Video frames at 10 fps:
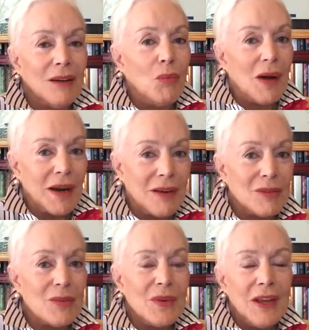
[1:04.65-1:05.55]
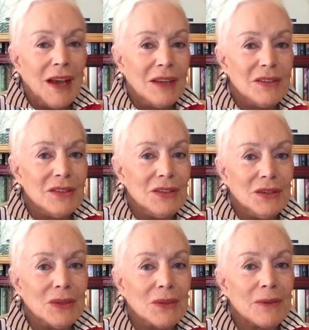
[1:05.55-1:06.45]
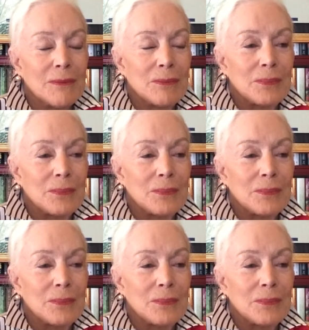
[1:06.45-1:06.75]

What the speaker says: whatever we had to do